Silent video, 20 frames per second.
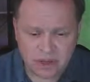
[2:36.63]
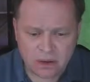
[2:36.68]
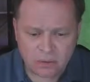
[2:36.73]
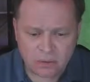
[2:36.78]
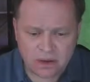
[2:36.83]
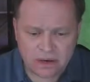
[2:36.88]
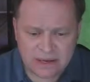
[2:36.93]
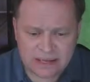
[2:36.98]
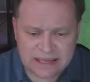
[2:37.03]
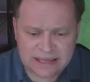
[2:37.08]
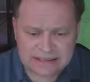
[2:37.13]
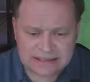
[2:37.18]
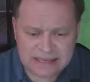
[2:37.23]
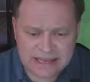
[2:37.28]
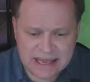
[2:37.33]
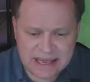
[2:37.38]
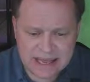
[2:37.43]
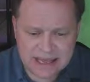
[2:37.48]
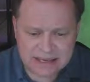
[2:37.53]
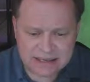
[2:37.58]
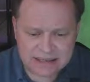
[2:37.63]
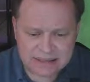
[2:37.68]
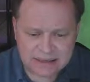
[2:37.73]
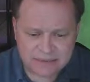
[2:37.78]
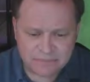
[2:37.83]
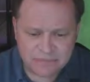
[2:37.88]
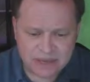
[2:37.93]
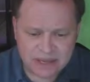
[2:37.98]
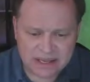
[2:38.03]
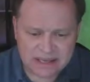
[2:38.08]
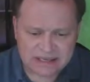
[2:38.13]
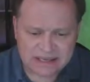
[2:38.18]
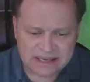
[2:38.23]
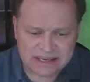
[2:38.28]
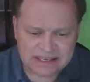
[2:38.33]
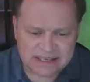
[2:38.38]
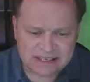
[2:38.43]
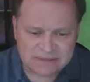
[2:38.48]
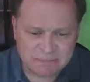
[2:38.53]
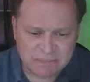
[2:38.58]
What this is a
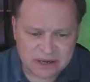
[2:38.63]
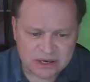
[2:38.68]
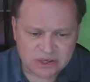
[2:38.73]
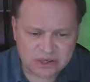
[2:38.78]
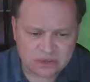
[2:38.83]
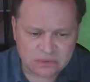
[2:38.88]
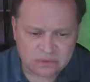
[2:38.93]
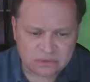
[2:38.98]
special